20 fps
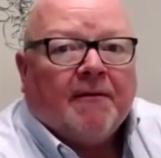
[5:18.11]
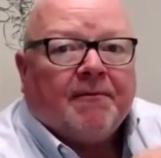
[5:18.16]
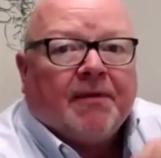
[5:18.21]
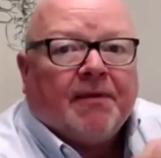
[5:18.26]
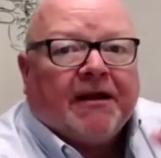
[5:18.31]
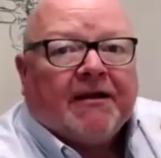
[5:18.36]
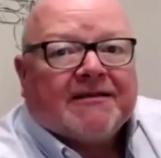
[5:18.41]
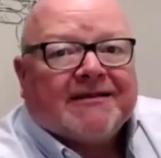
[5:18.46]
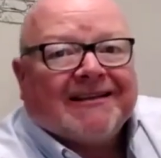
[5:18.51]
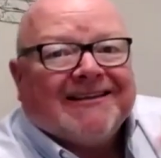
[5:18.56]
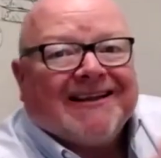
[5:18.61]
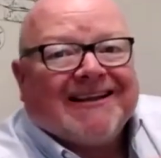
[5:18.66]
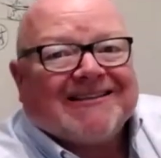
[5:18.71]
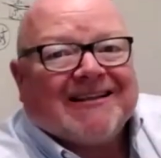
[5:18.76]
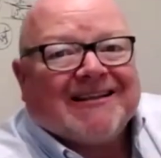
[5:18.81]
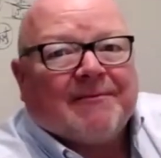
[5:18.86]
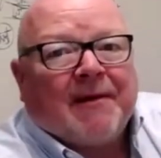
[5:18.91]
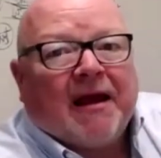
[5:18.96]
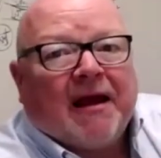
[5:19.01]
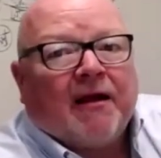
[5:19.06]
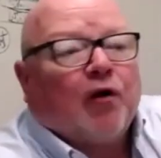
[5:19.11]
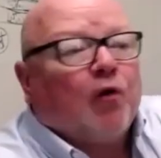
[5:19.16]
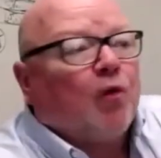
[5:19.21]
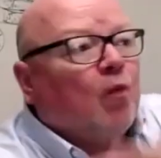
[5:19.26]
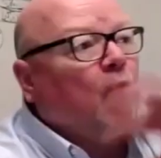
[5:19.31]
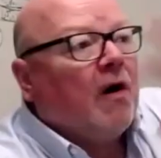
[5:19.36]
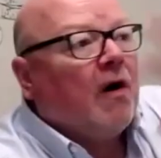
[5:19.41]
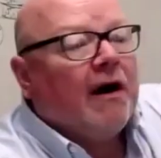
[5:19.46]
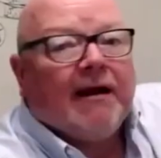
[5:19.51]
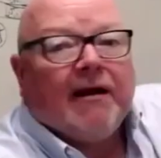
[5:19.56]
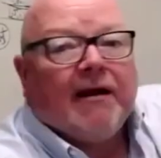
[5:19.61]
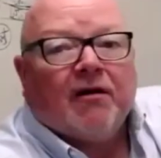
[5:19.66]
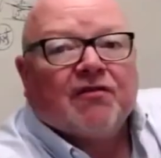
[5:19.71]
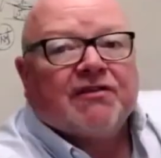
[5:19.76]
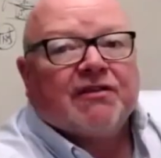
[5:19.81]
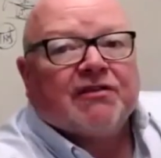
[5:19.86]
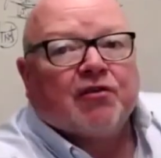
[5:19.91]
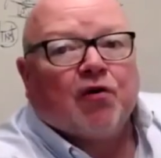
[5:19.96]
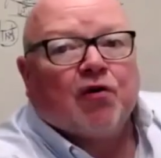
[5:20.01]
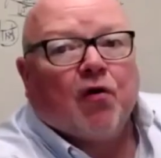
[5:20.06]
Because it doesn't matter what
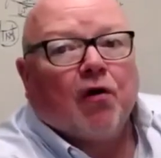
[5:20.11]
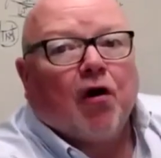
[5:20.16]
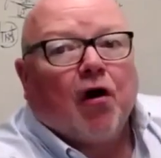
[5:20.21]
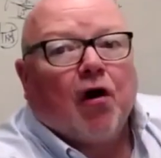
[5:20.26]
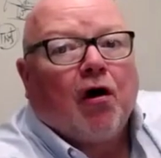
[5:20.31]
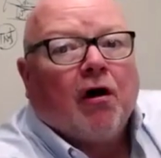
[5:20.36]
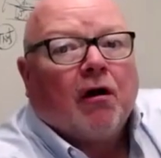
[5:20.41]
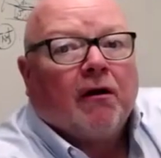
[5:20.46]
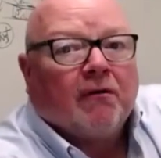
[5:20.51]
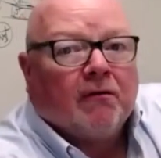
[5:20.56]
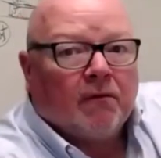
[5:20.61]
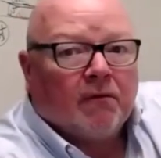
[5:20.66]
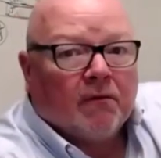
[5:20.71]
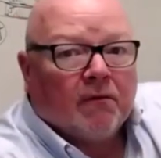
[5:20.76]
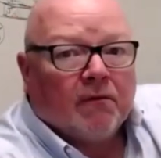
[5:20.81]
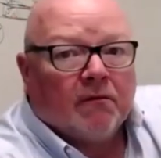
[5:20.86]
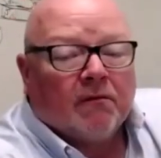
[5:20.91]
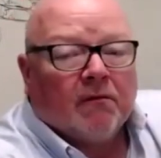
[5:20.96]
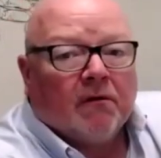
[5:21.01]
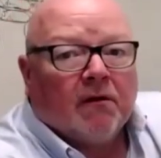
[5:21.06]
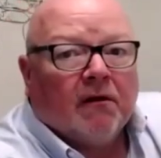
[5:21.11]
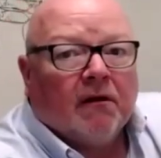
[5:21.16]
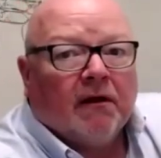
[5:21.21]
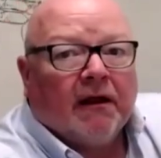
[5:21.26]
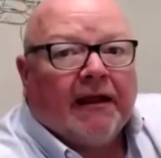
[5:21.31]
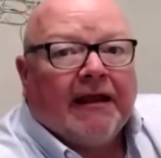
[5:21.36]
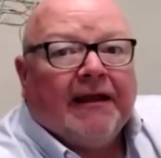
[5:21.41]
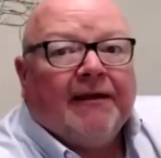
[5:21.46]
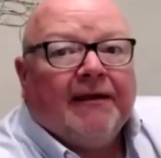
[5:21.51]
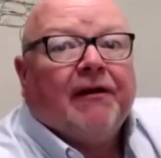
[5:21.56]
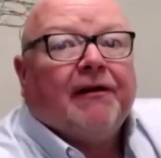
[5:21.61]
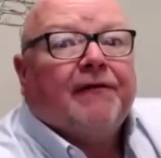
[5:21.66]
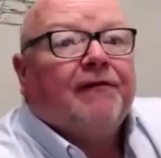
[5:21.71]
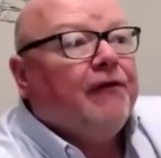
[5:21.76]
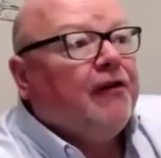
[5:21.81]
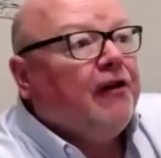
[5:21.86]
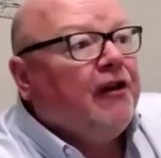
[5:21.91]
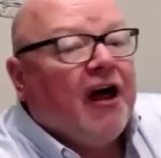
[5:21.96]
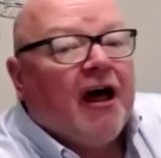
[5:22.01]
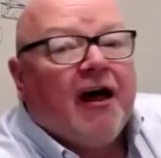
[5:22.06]
else is going on, even if
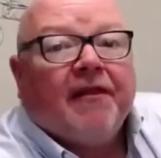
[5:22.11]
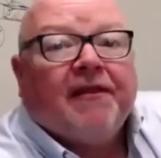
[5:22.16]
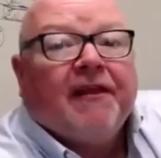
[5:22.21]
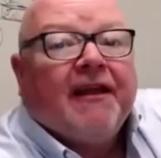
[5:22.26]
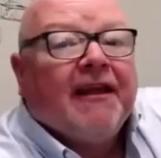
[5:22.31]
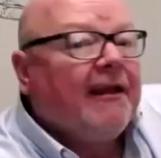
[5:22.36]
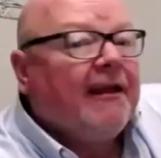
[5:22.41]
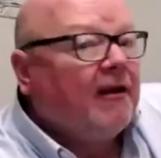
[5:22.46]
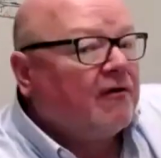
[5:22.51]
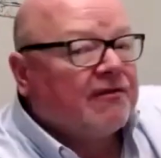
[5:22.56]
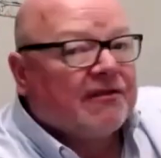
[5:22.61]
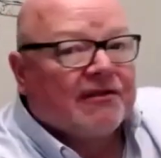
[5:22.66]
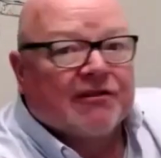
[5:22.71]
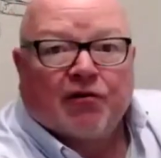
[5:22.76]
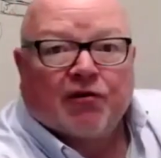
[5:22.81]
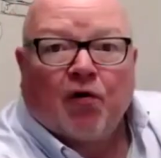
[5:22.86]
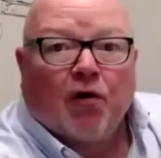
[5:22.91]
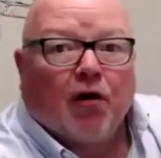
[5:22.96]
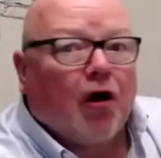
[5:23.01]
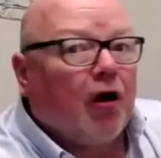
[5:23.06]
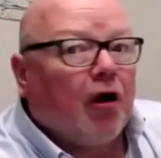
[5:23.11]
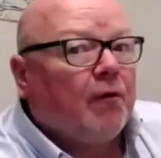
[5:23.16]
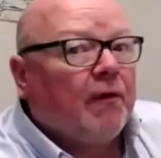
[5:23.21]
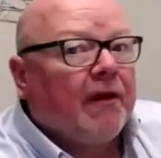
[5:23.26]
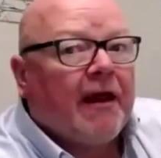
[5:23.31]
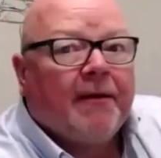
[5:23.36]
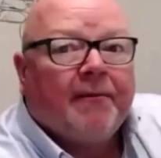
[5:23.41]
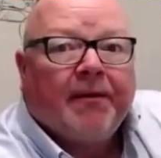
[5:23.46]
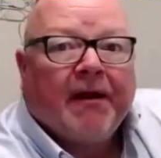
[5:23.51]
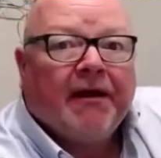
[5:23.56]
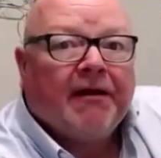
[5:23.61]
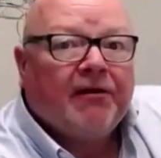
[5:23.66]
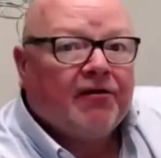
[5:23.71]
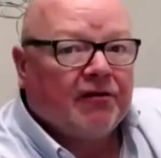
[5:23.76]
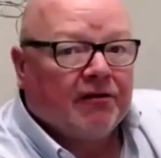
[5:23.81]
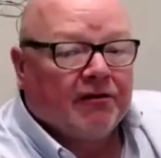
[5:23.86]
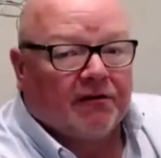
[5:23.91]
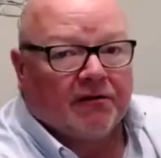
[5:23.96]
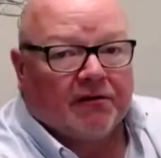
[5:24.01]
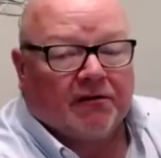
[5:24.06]
nothing else is going on with that
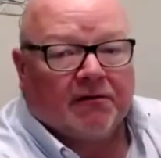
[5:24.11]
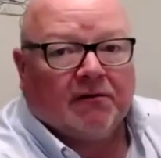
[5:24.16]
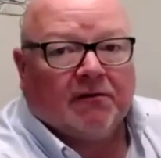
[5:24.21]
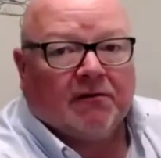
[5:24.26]
patient.